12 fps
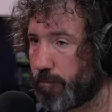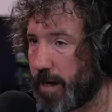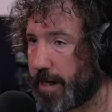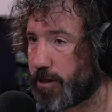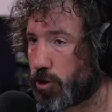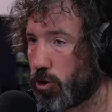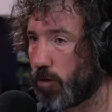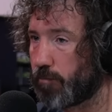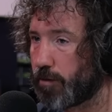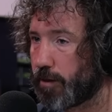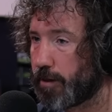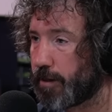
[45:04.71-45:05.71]
Each club
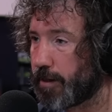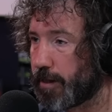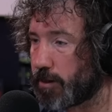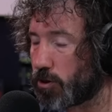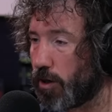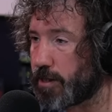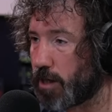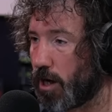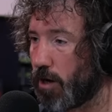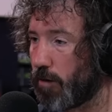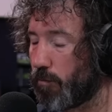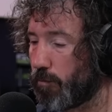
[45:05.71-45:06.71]
has got its.
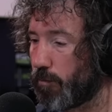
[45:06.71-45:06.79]
Uh,